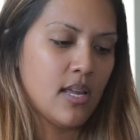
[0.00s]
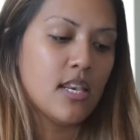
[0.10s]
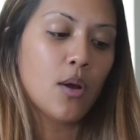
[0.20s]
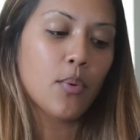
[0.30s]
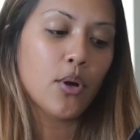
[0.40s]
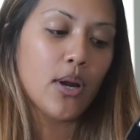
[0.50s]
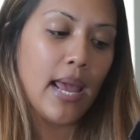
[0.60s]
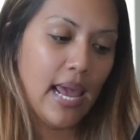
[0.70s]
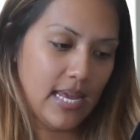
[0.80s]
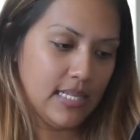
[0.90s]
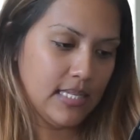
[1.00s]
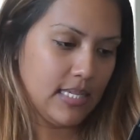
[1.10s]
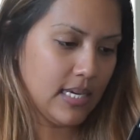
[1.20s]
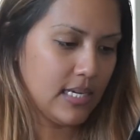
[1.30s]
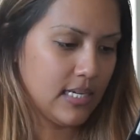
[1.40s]
Number eight,
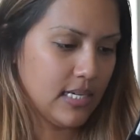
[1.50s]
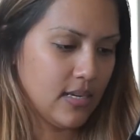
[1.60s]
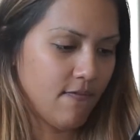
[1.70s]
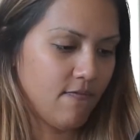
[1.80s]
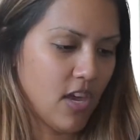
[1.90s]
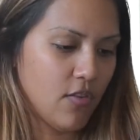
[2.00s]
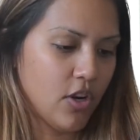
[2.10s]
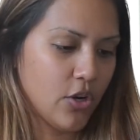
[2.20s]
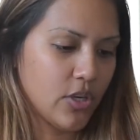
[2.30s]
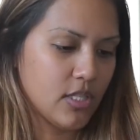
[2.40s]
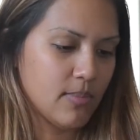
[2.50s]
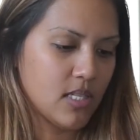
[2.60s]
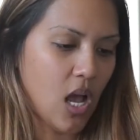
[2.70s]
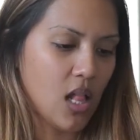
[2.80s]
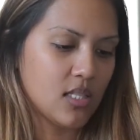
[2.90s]
favorite Christmas
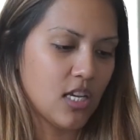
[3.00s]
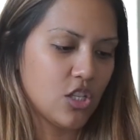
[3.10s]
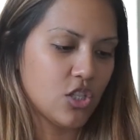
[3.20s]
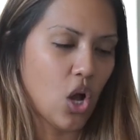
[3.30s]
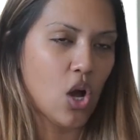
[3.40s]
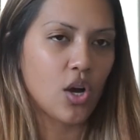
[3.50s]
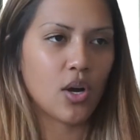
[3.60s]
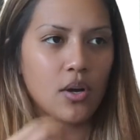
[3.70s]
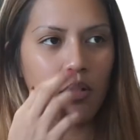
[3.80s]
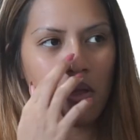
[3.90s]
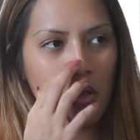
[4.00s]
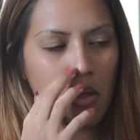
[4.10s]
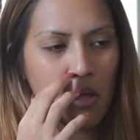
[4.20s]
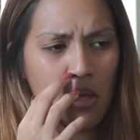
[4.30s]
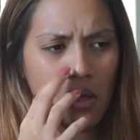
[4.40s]
holiday song.
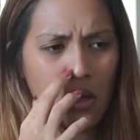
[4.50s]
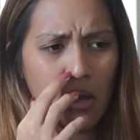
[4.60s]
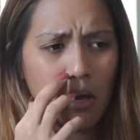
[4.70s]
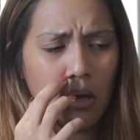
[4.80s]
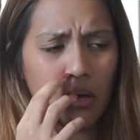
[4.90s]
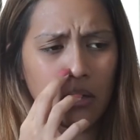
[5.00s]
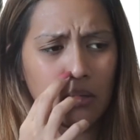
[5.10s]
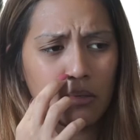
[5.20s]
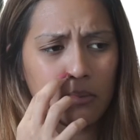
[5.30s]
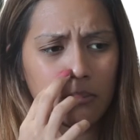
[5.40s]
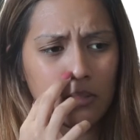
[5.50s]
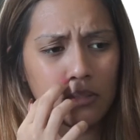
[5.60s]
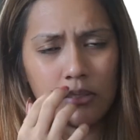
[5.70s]
Um,